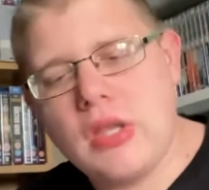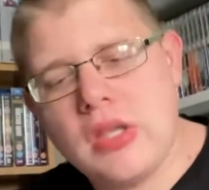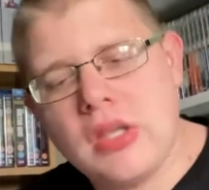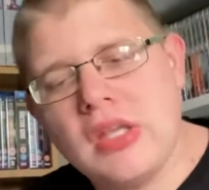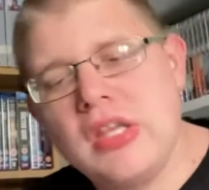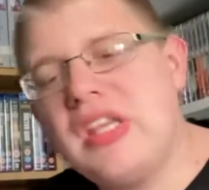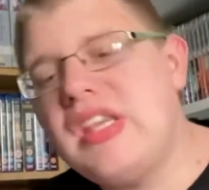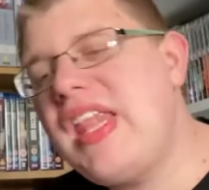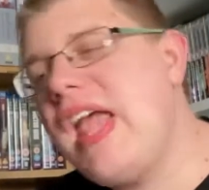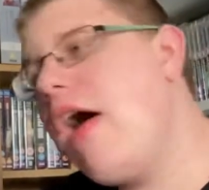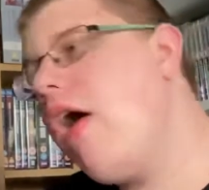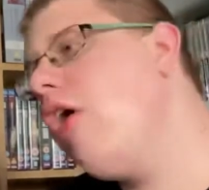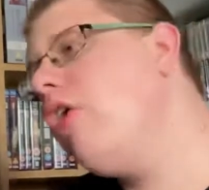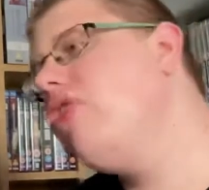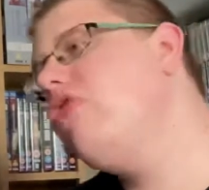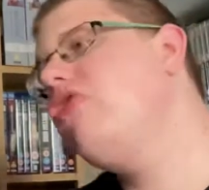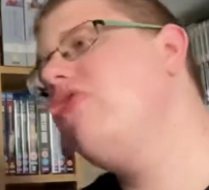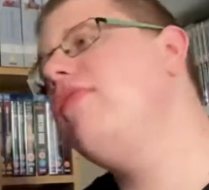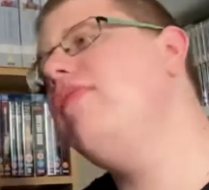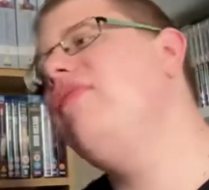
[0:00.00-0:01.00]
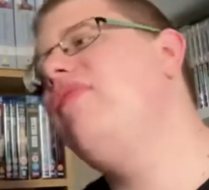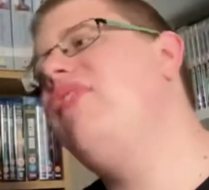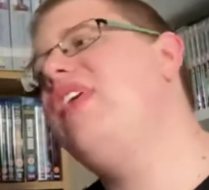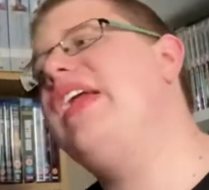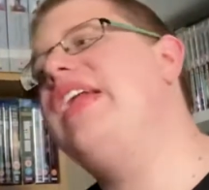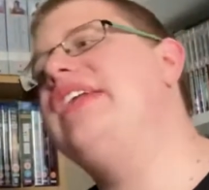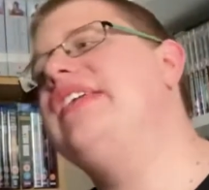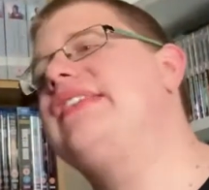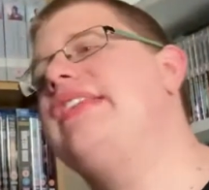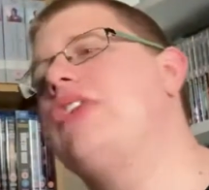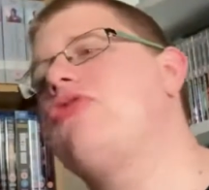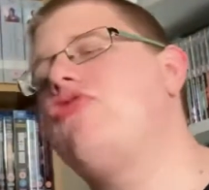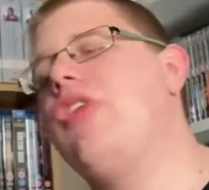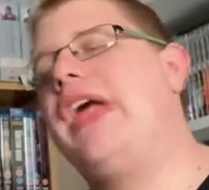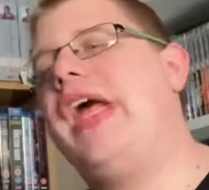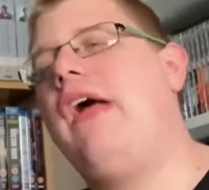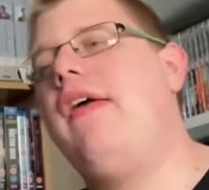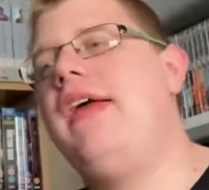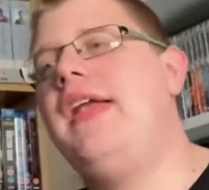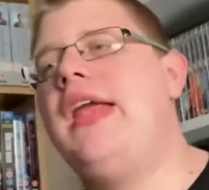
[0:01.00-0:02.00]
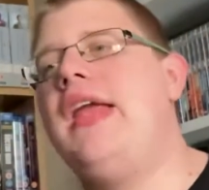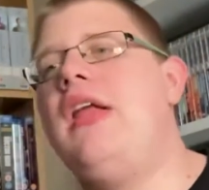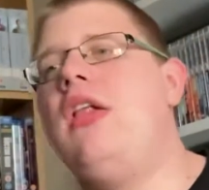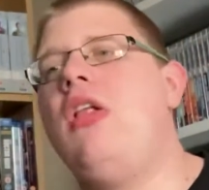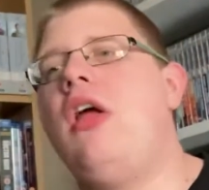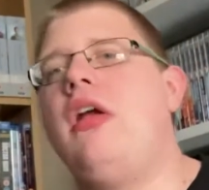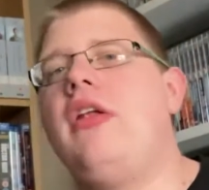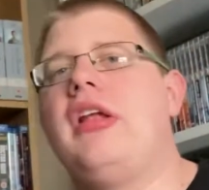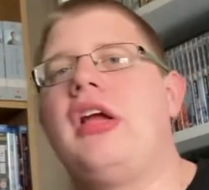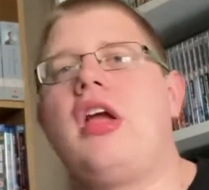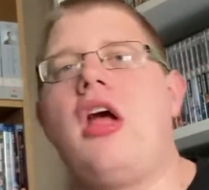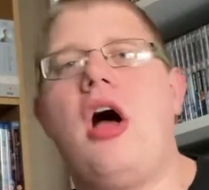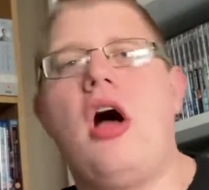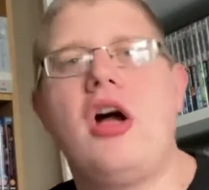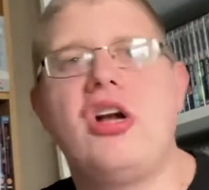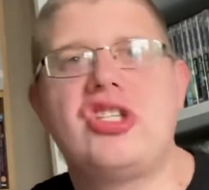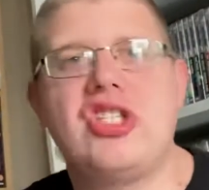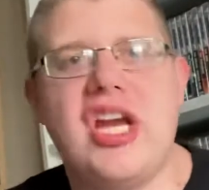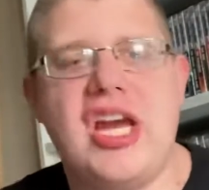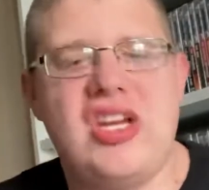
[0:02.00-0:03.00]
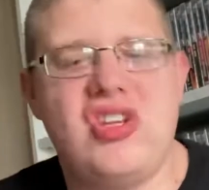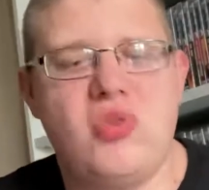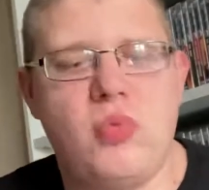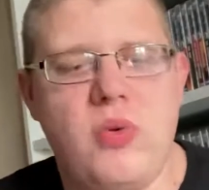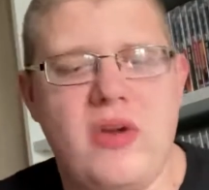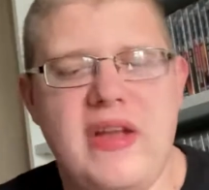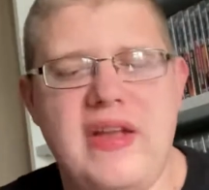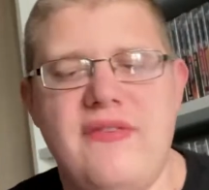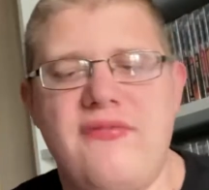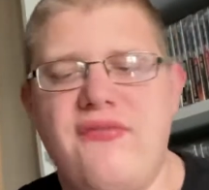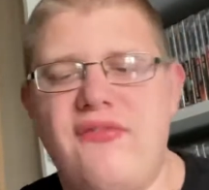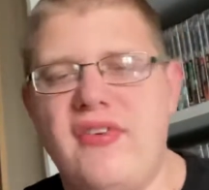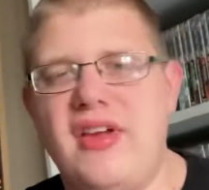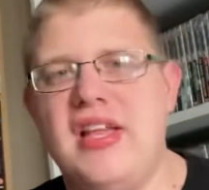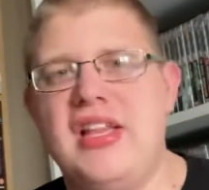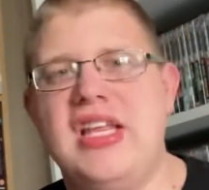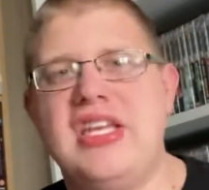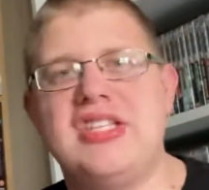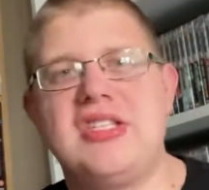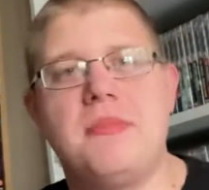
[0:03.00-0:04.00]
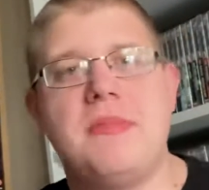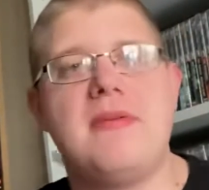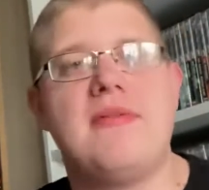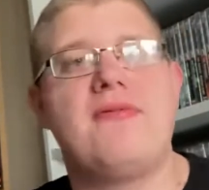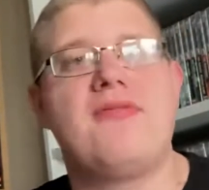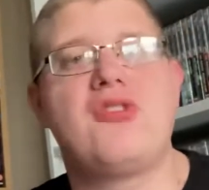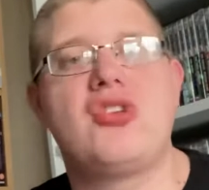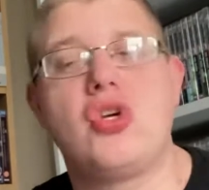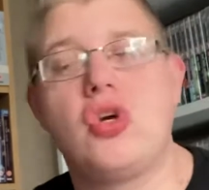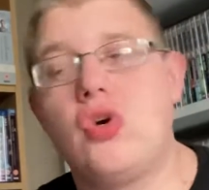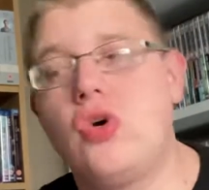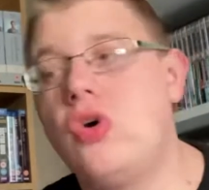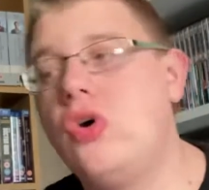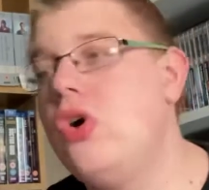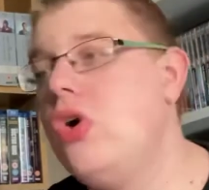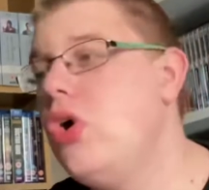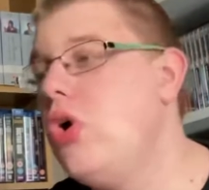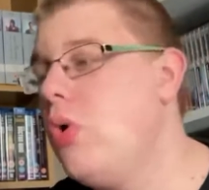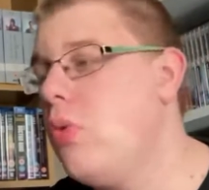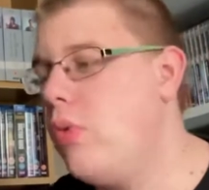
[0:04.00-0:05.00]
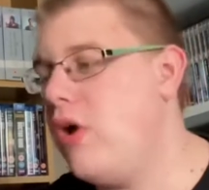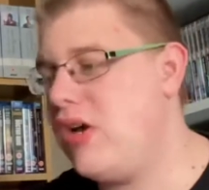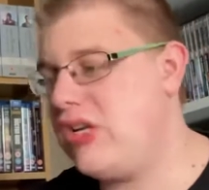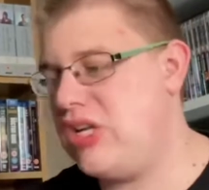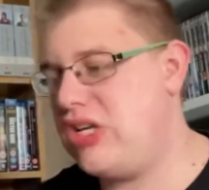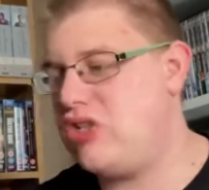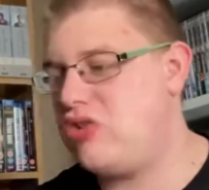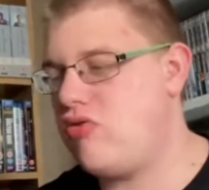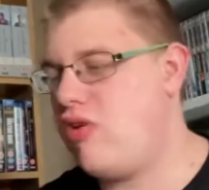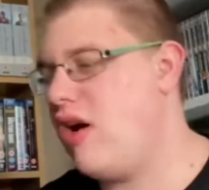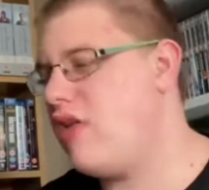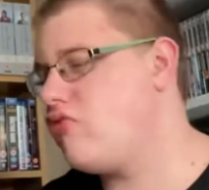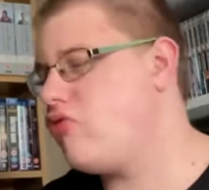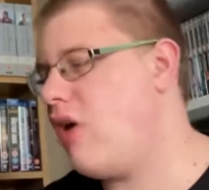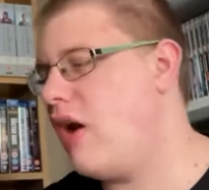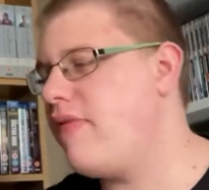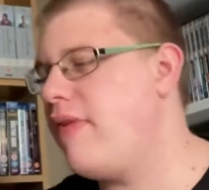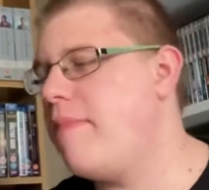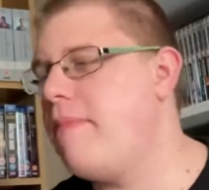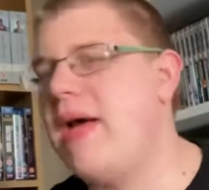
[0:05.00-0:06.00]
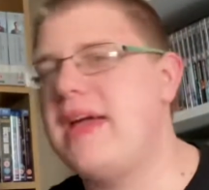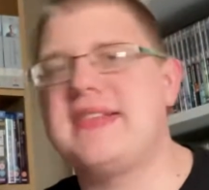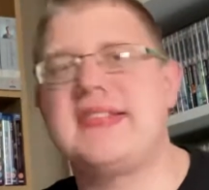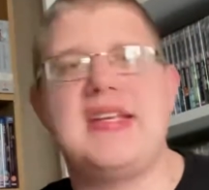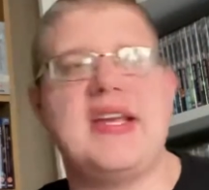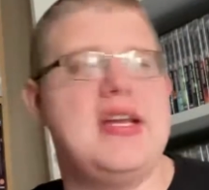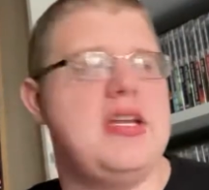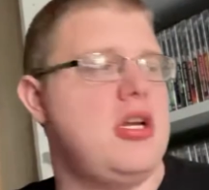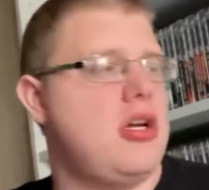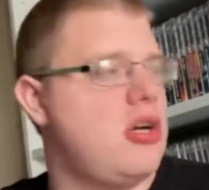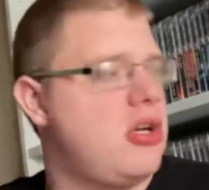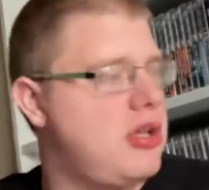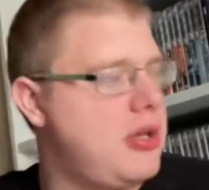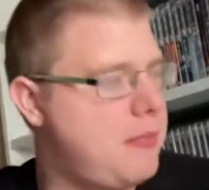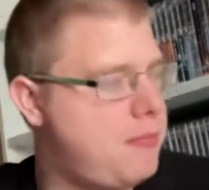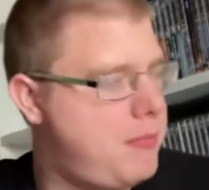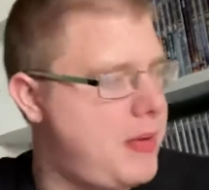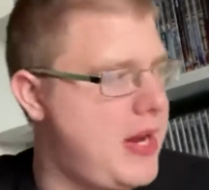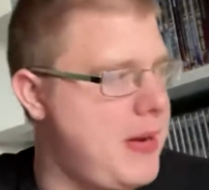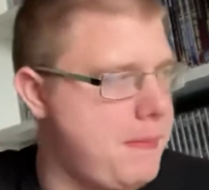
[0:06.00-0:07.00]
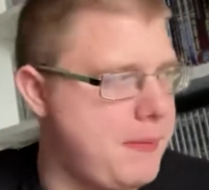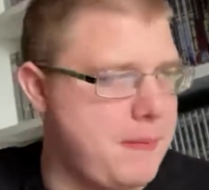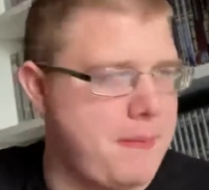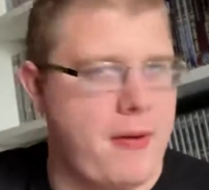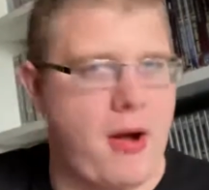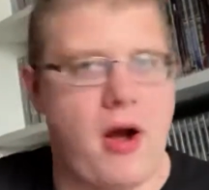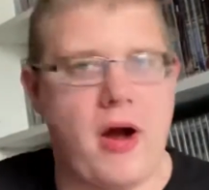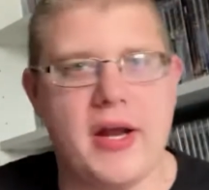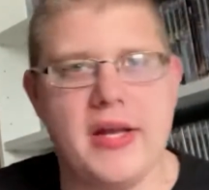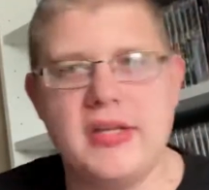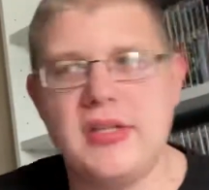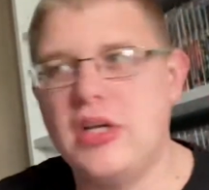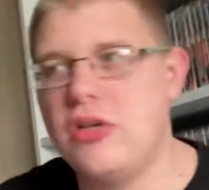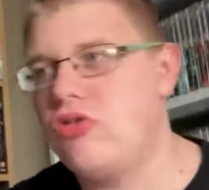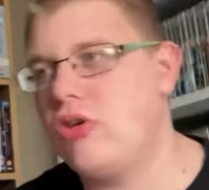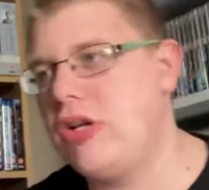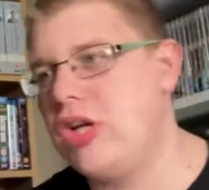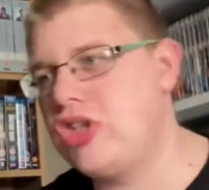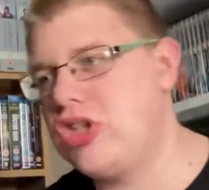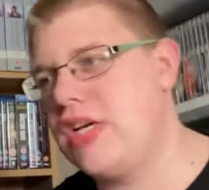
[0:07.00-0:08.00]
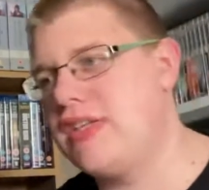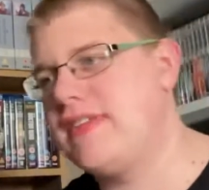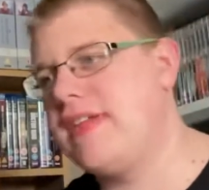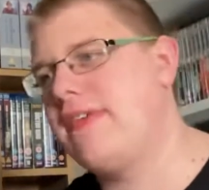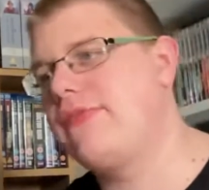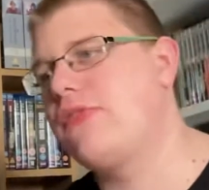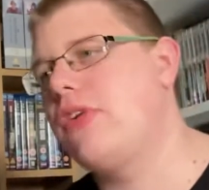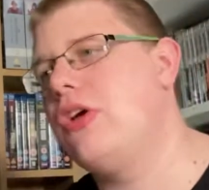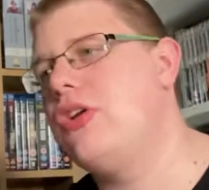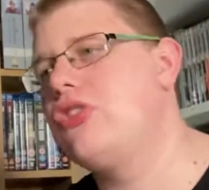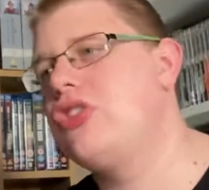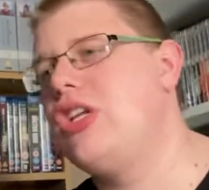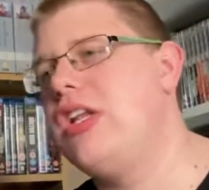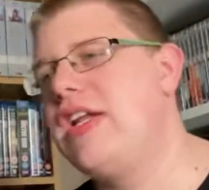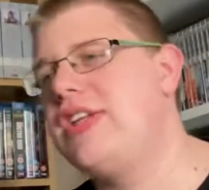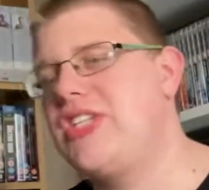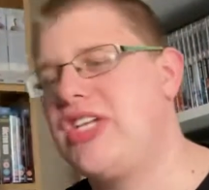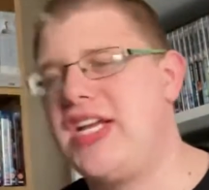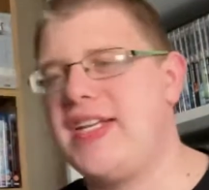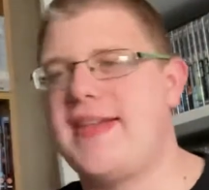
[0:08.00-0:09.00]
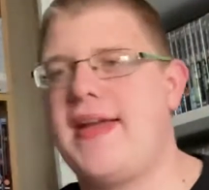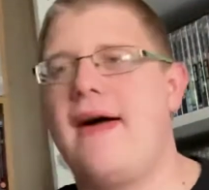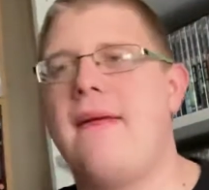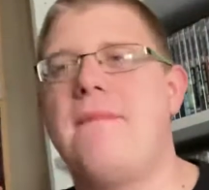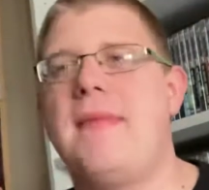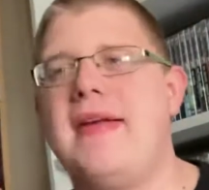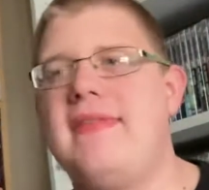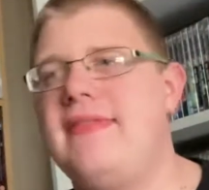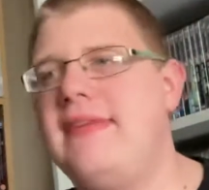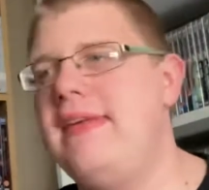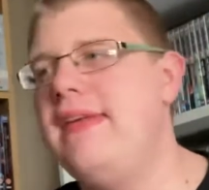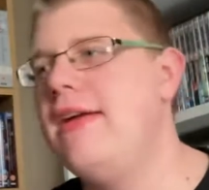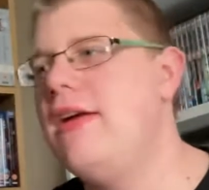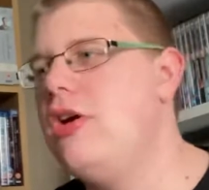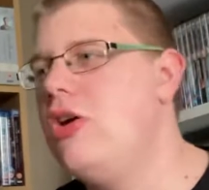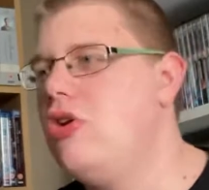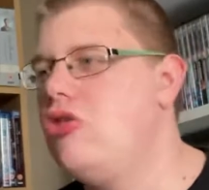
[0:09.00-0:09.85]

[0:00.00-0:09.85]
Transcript: There are some things that drag out in it, like the car chase with Elizabeth Shaw, where she's driving Bessie and you've got the people behind her trying to chase after her, and she literally gets out of Bessie,